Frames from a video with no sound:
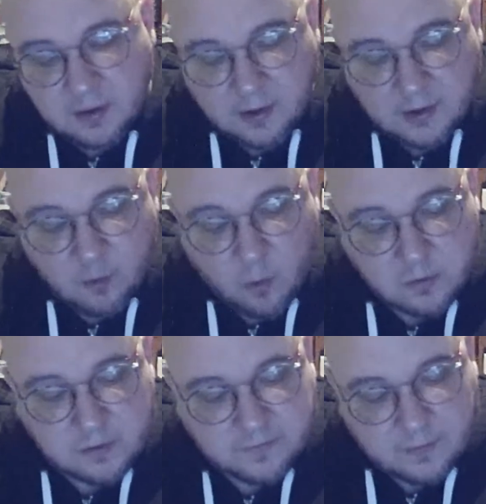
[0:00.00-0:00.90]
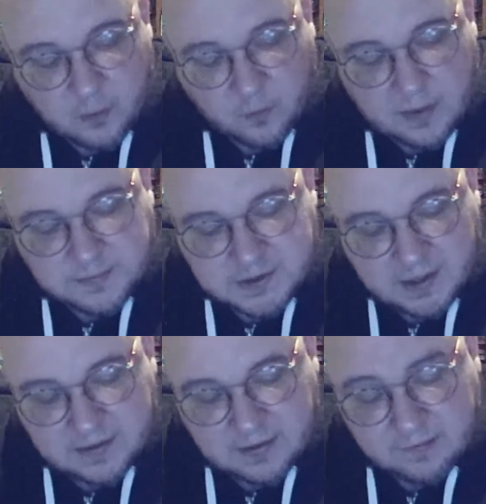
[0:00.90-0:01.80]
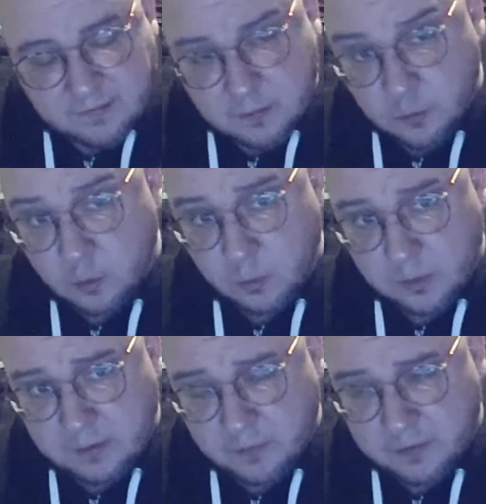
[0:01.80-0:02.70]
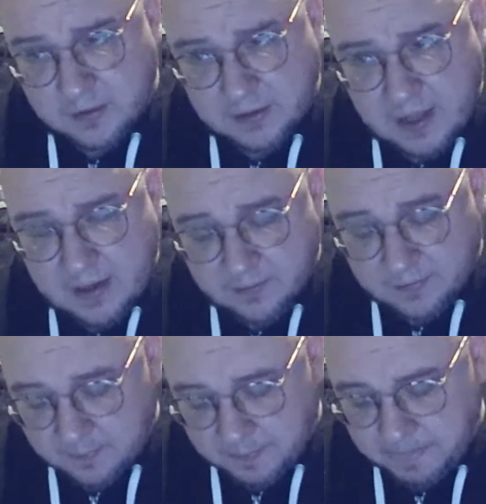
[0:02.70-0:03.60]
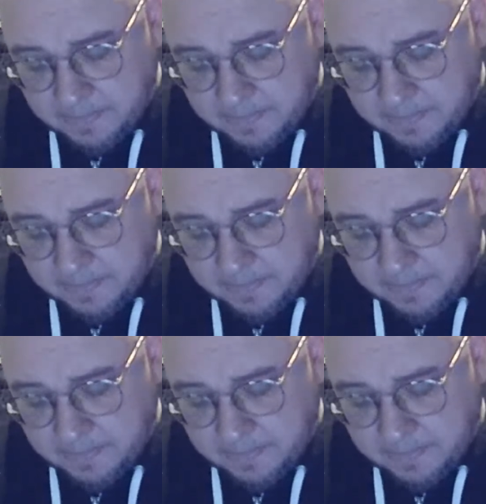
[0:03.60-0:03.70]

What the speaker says: You can order it from their website if you live within Canada.